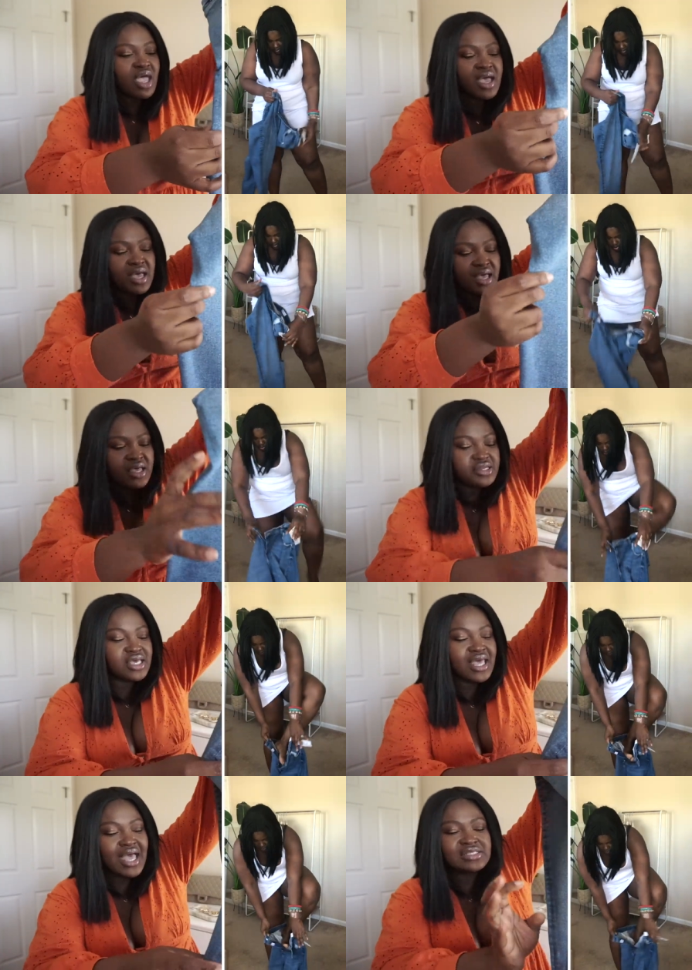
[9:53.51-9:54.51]
And
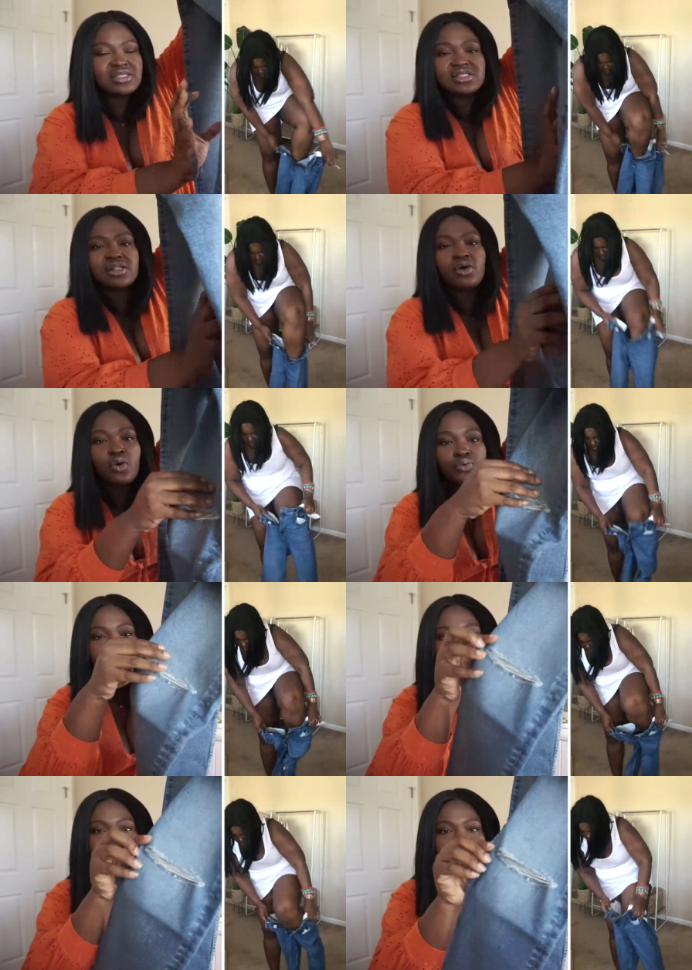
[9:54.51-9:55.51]
it has this little
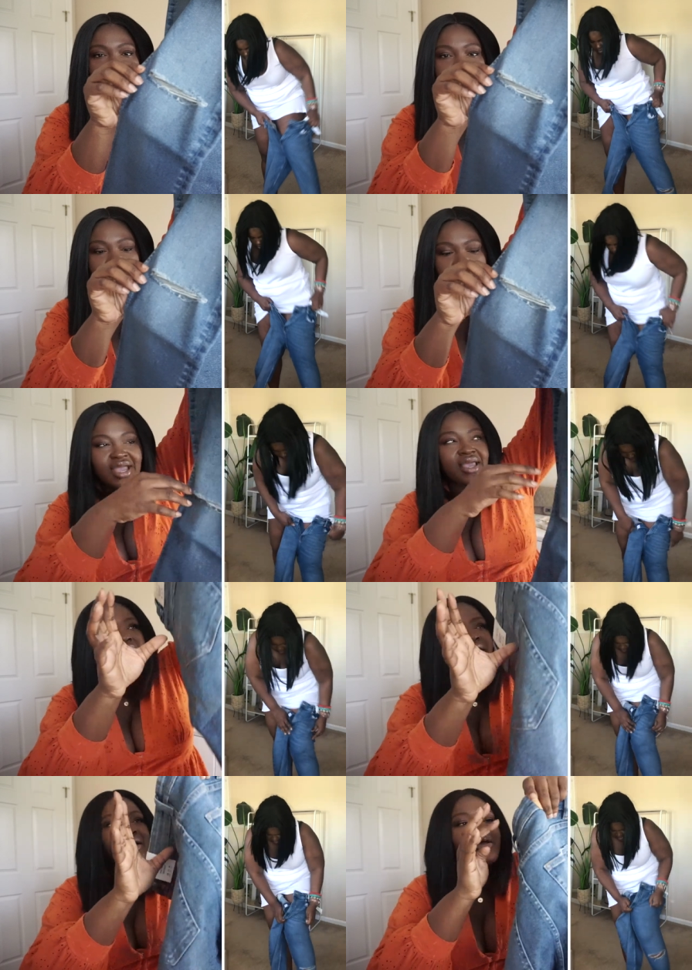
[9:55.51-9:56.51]
rip right
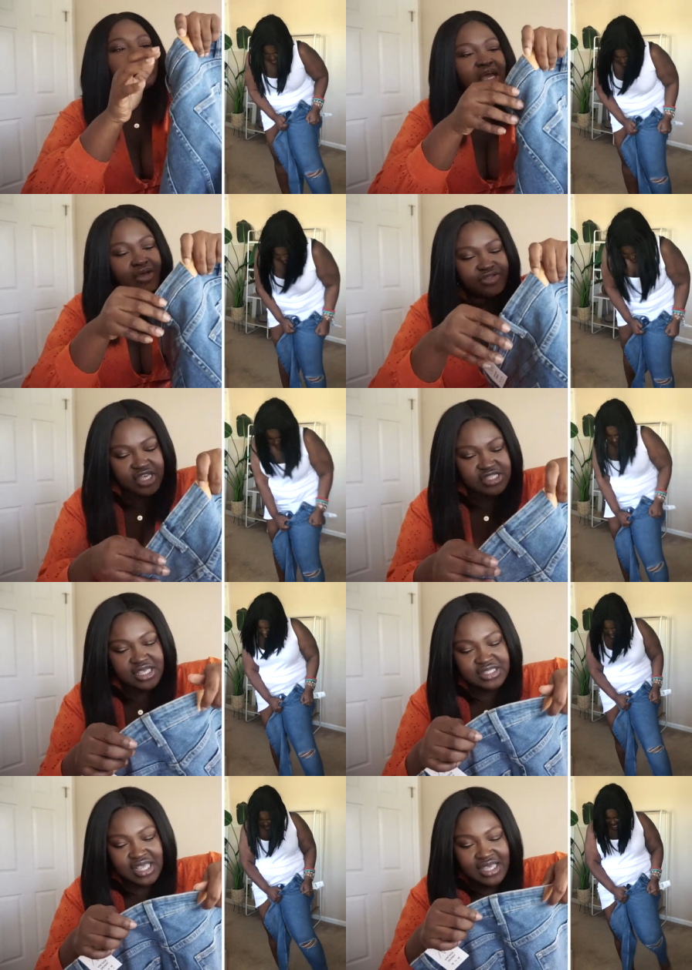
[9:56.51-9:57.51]
here. Now, this
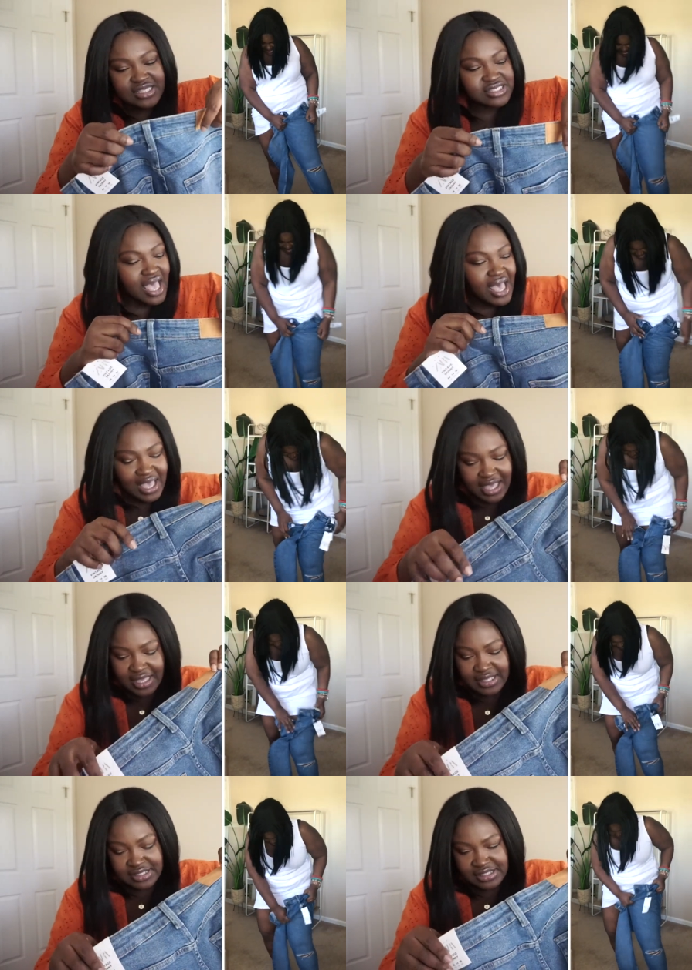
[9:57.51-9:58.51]
is a
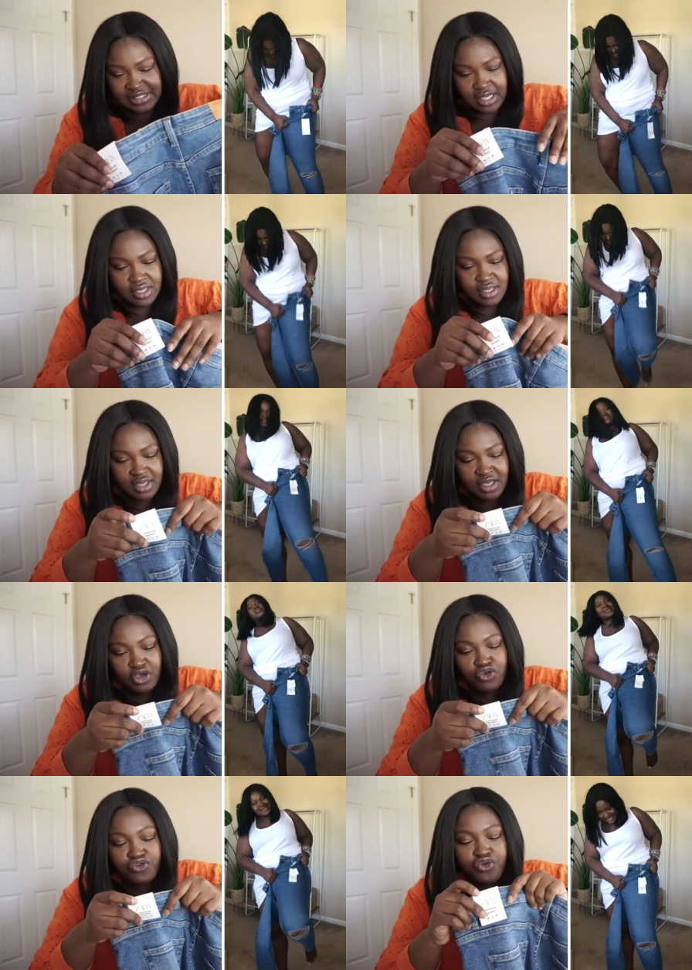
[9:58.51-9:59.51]
size
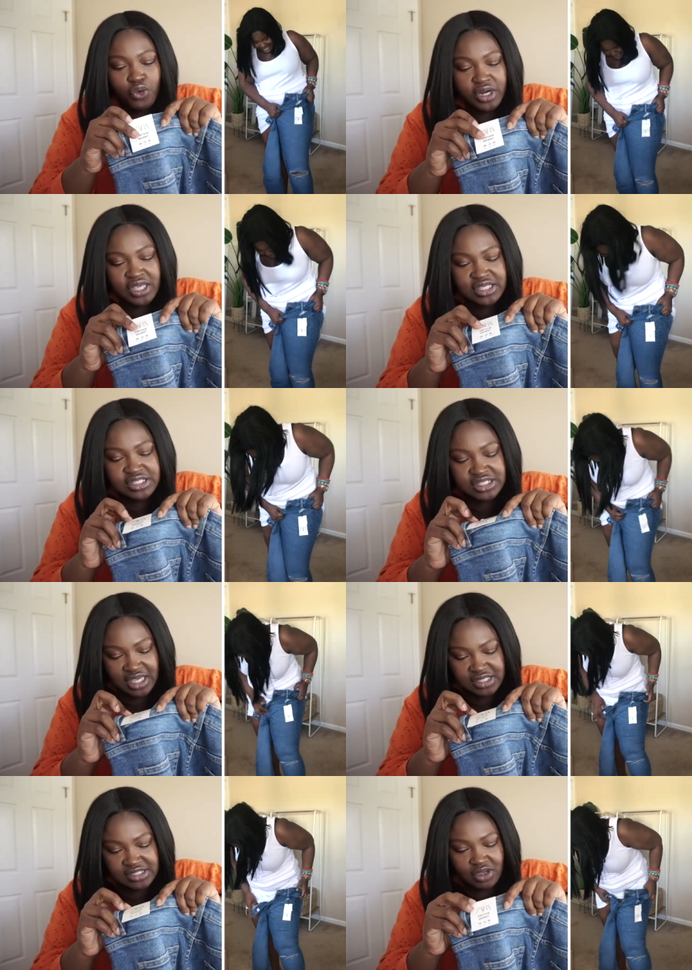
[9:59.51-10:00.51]
46.